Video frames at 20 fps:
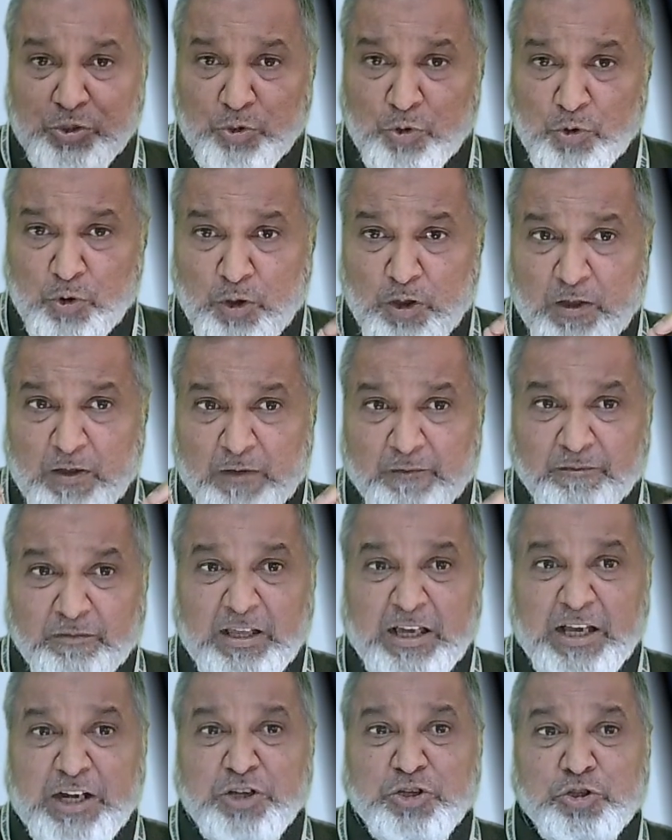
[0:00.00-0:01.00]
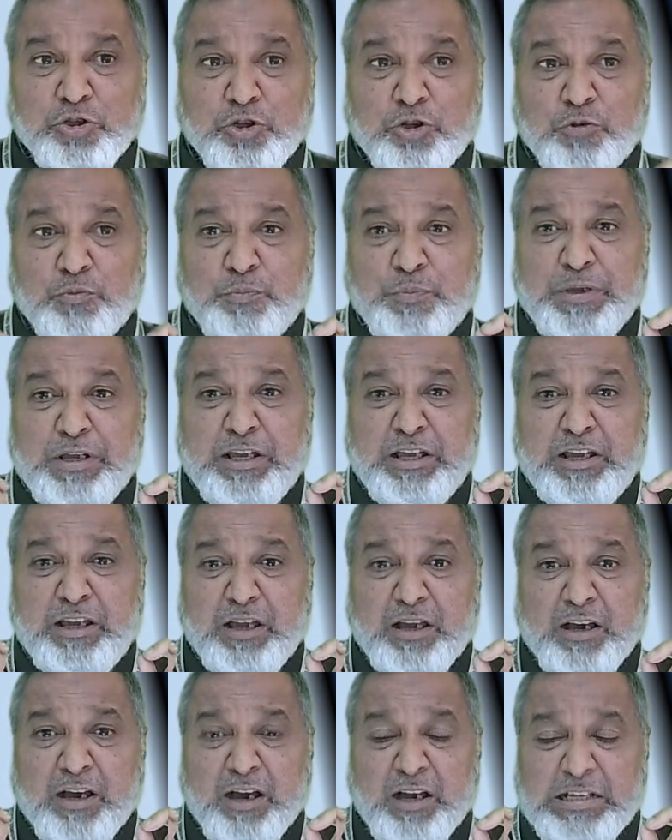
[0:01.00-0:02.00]
So there should
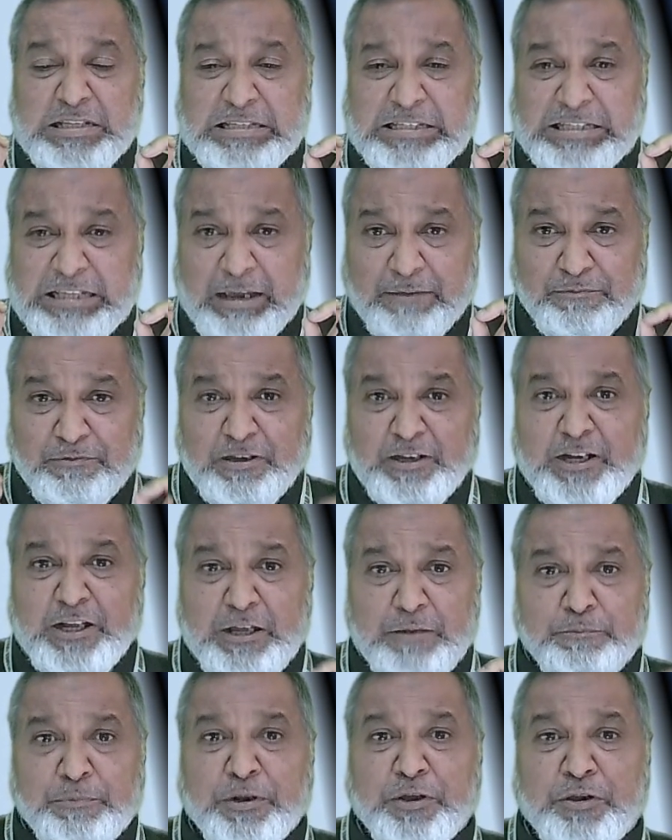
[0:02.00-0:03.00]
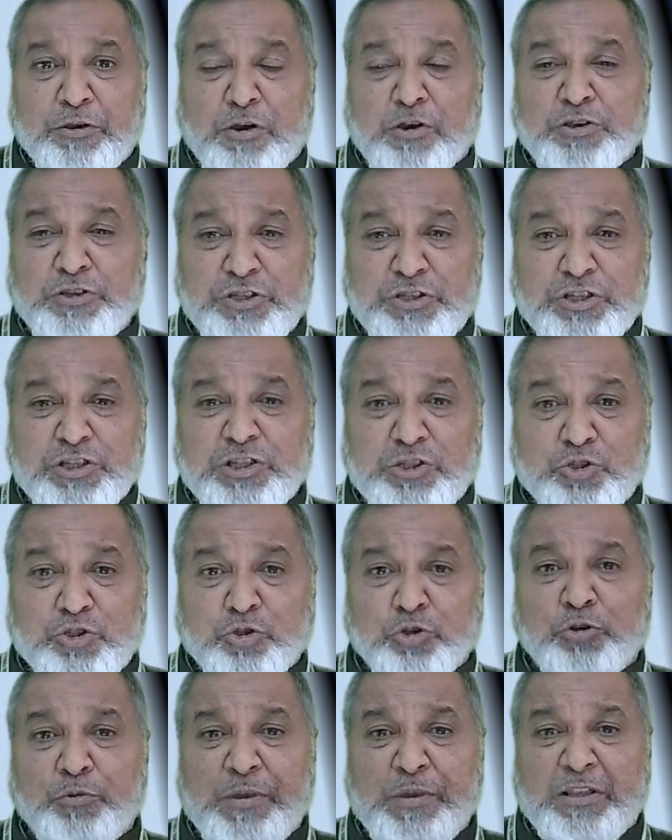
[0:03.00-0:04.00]
be a safety precautions
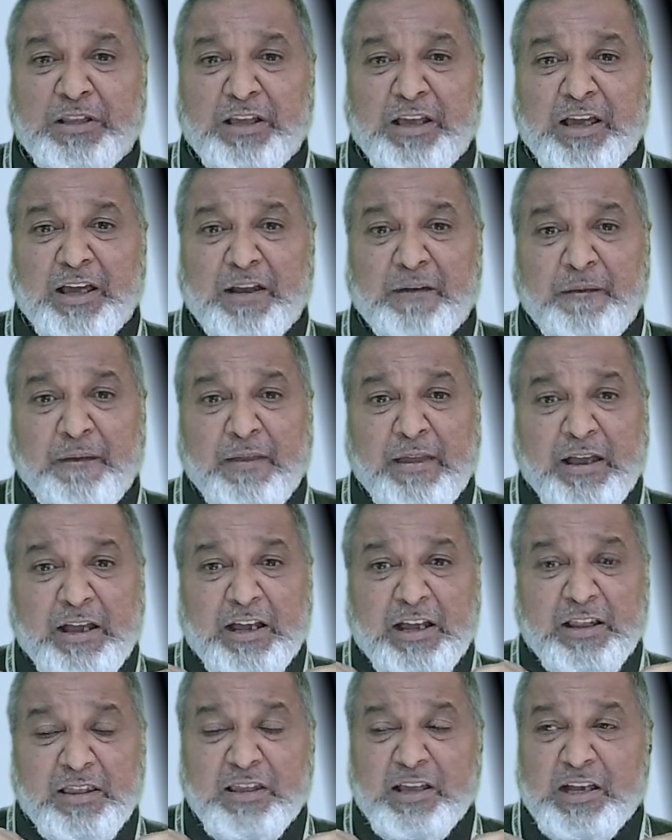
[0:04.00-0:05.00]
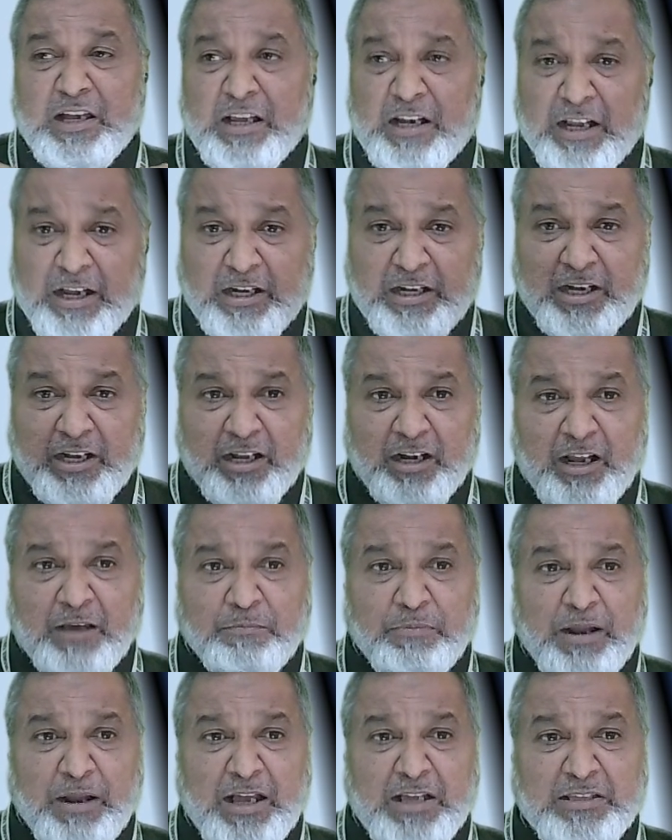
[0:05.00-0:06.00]
should be there in the electrical
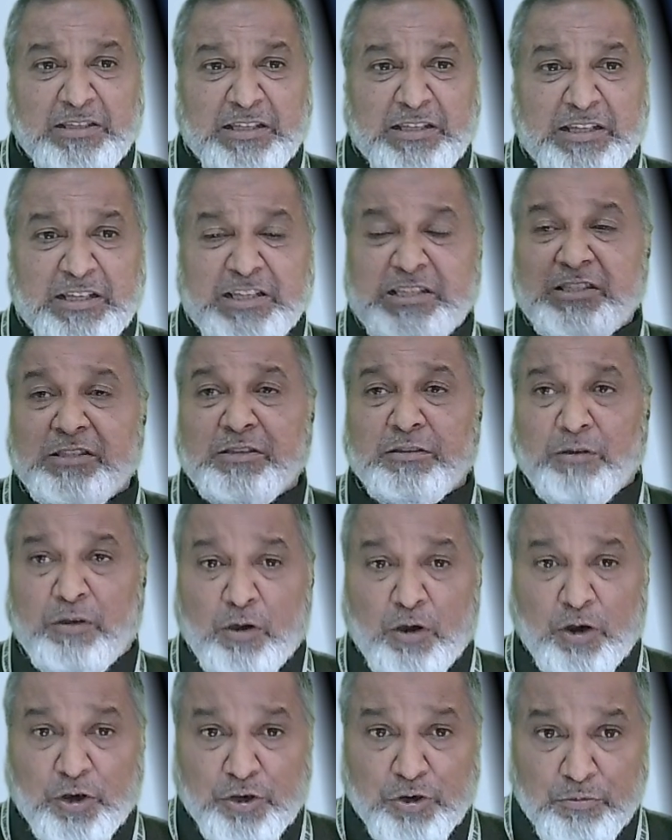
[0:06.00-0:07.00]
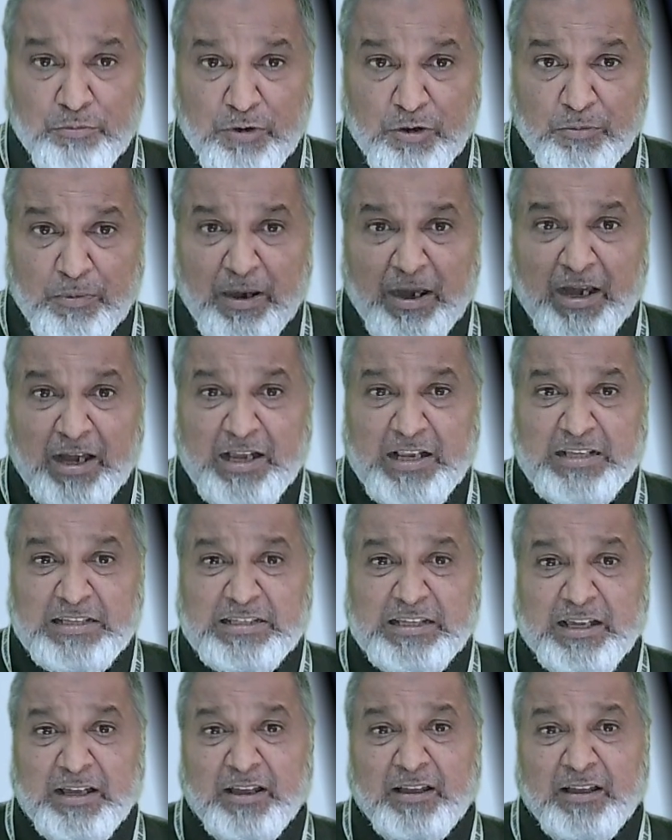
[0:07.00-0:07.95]
appliances, automobiles,